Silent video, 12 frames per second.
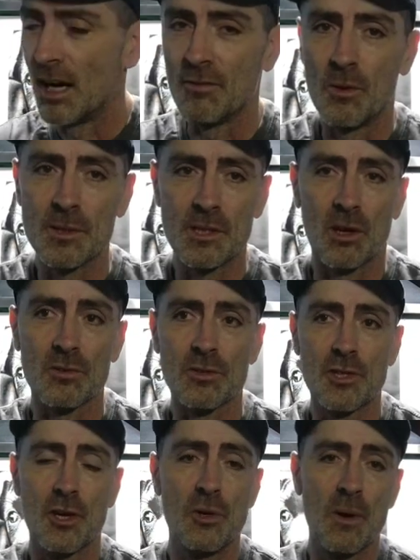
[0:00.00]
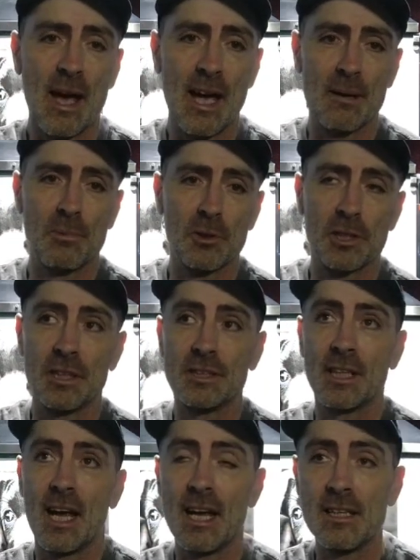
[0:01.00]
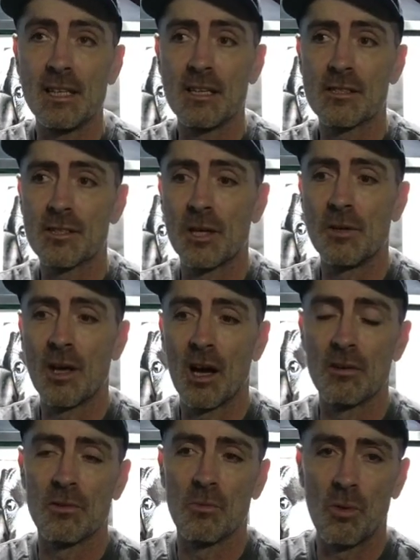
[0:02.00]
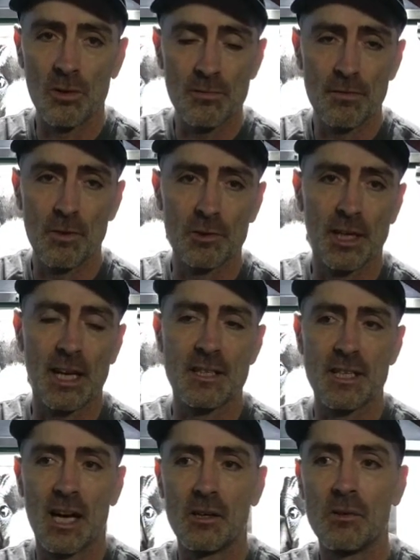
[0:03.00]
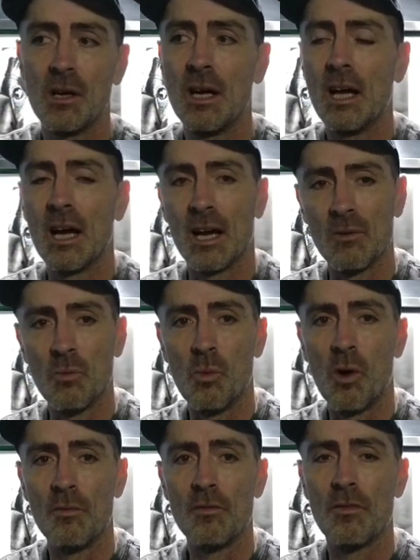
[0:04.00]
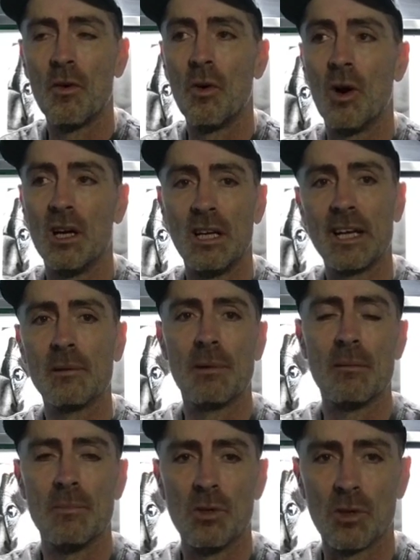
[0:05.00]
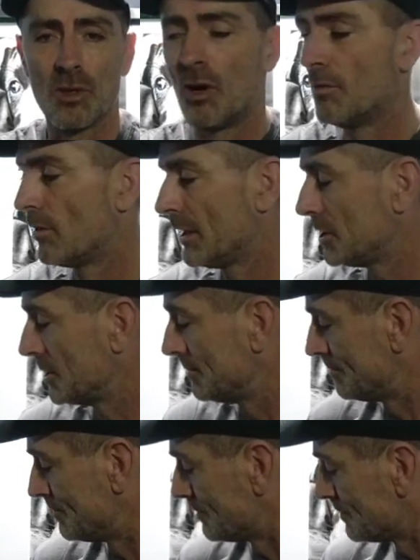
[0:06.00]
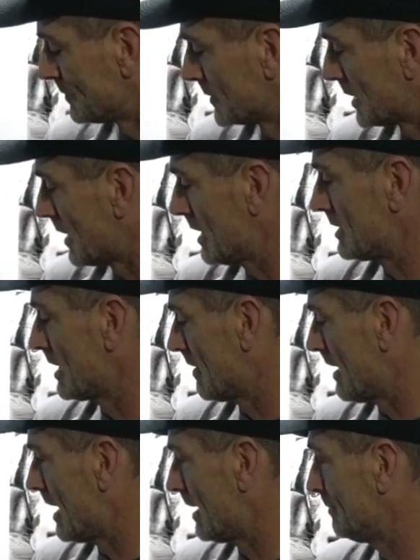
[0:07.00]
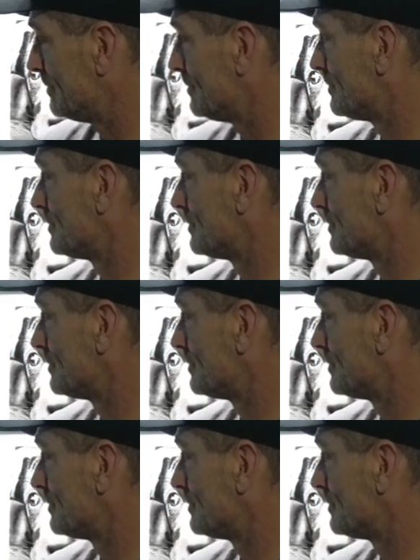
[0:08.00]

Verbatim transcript: I've always got two airbrushes in this studio, one for detail and one for a little bit more coverage, so they sit there.